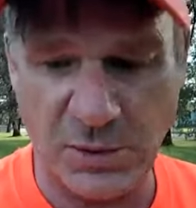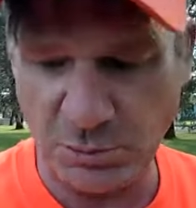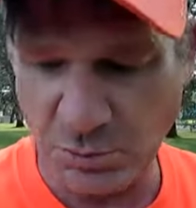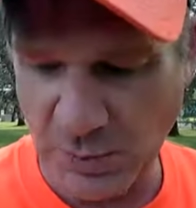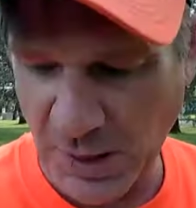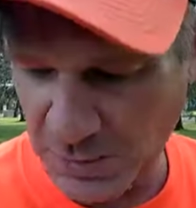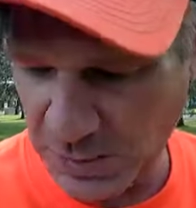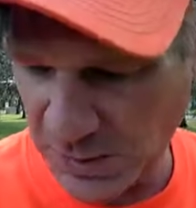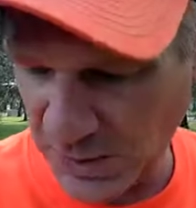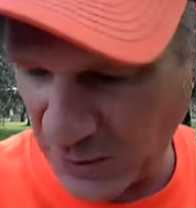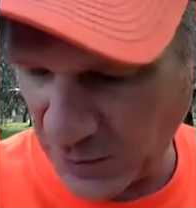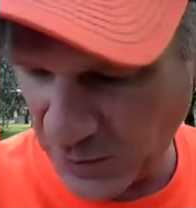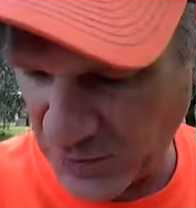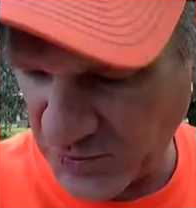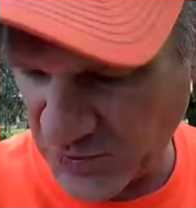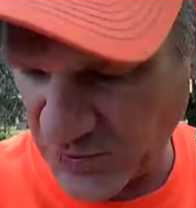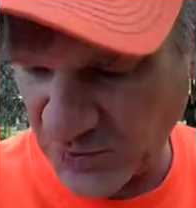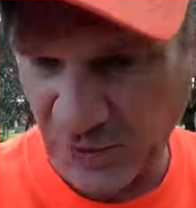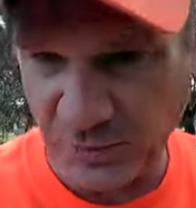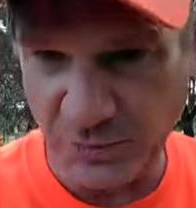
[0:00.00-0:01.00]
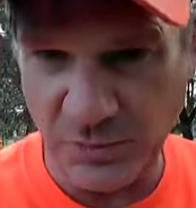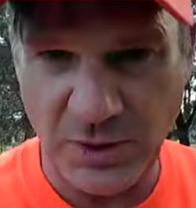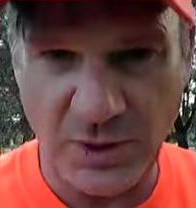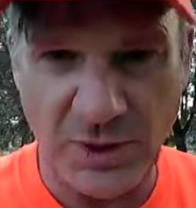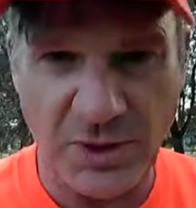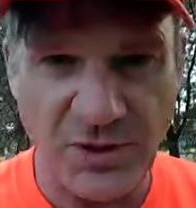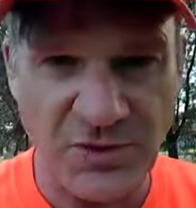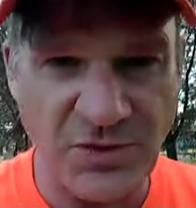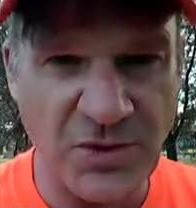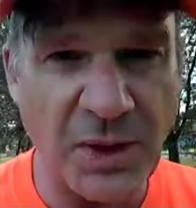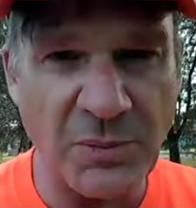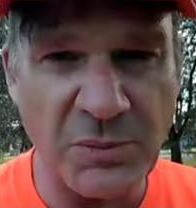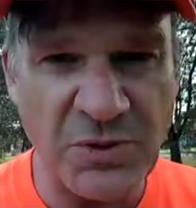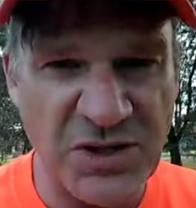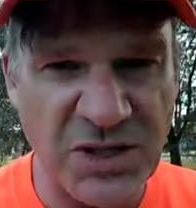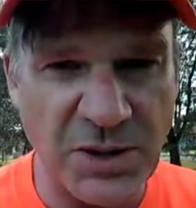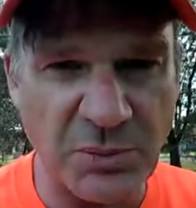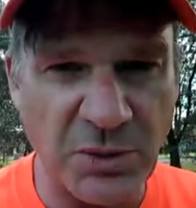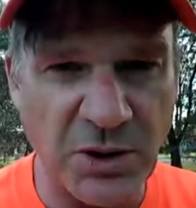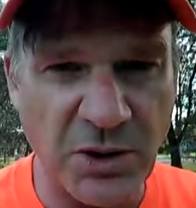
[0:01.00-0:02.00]
Maybe it was um, some
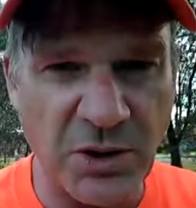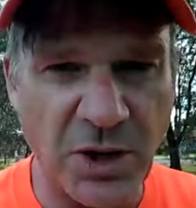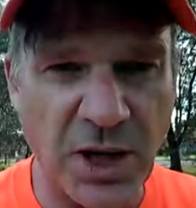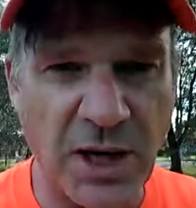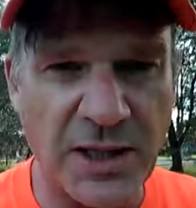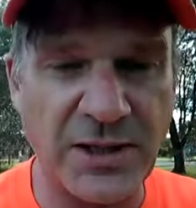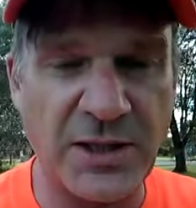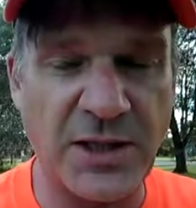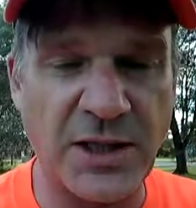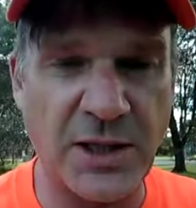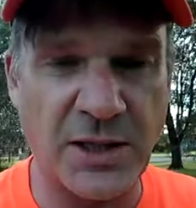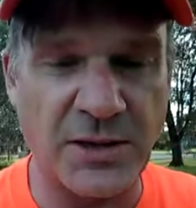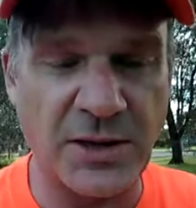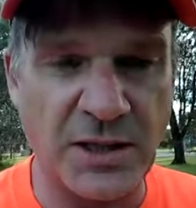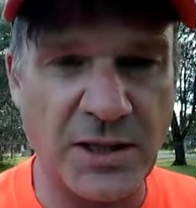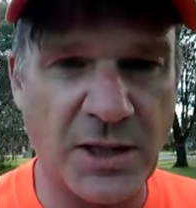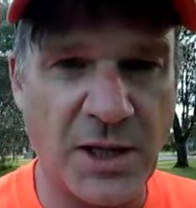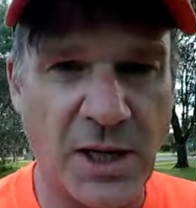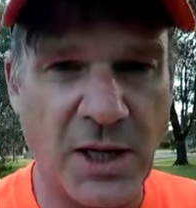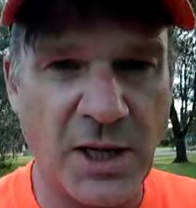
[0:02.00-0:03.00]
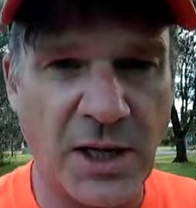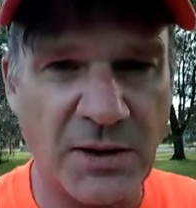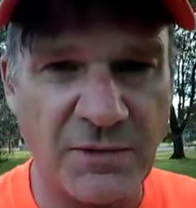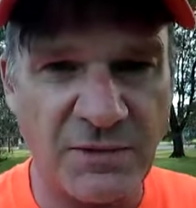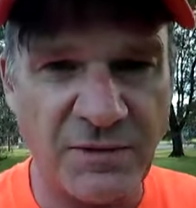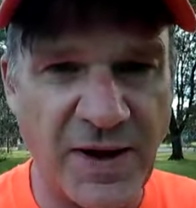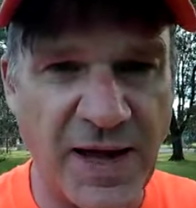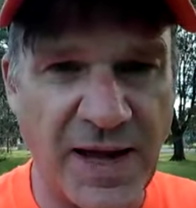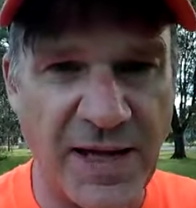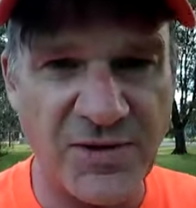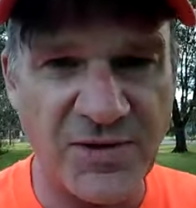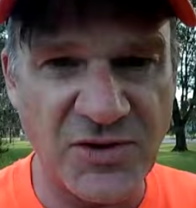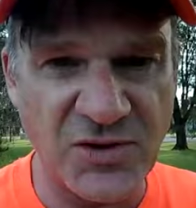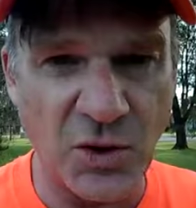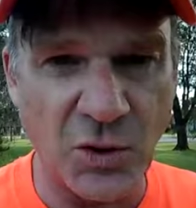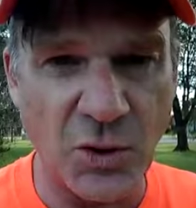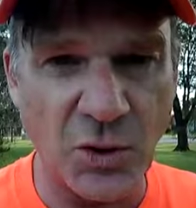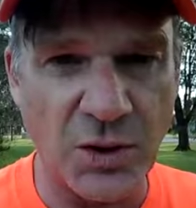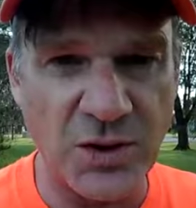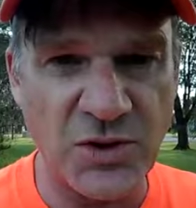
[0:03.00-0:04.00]
similar idea that advanced
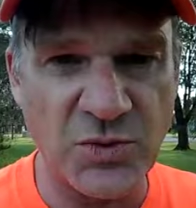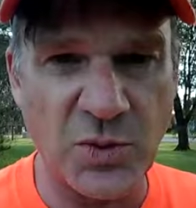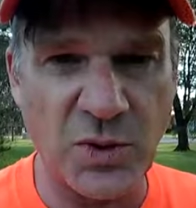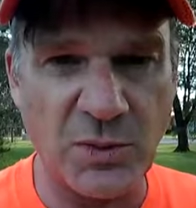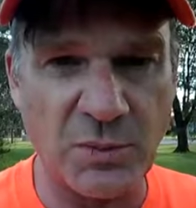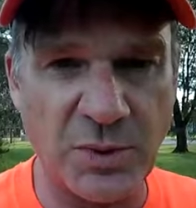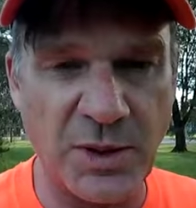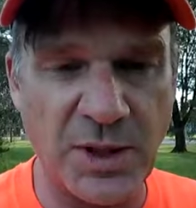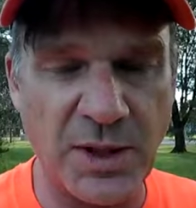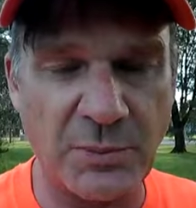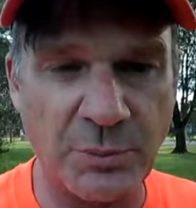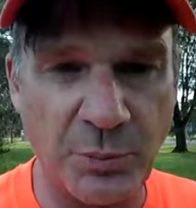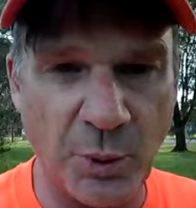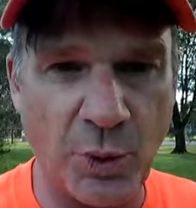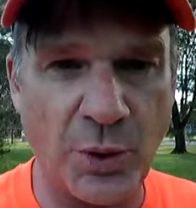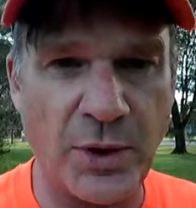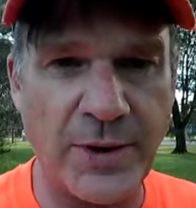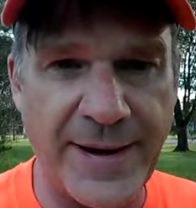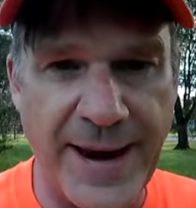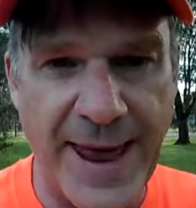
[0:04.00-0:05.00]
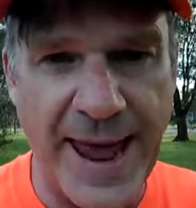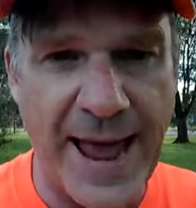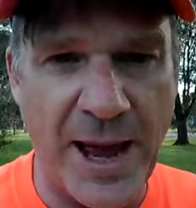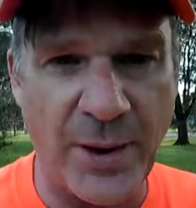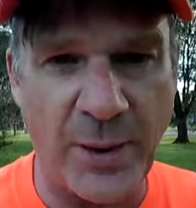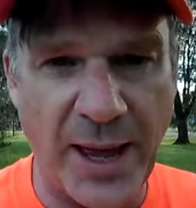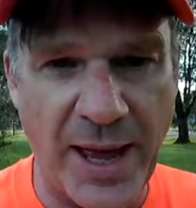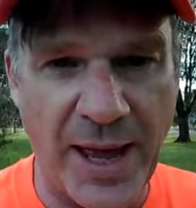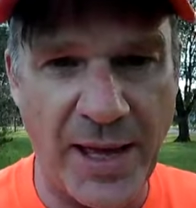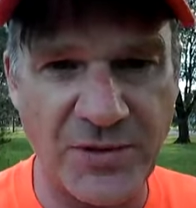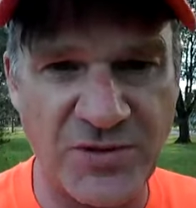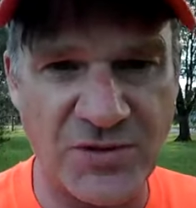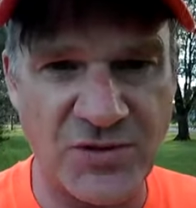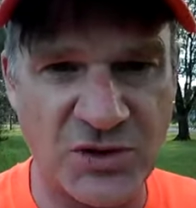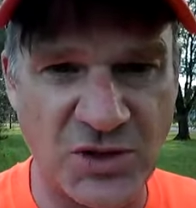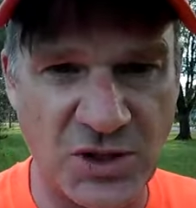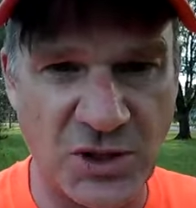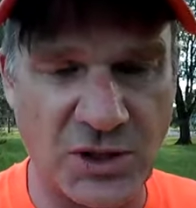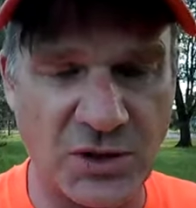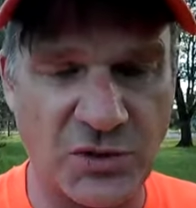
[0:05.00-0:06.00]
souls were being born now as
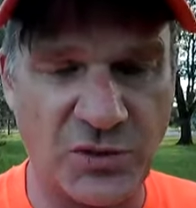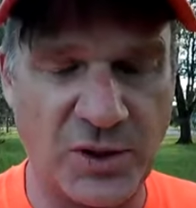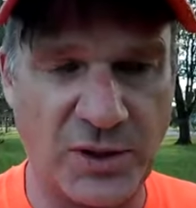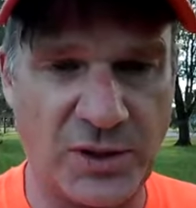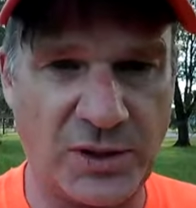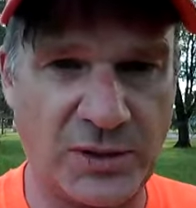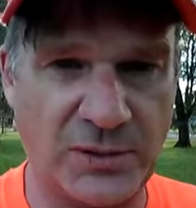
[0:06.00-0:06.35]
children.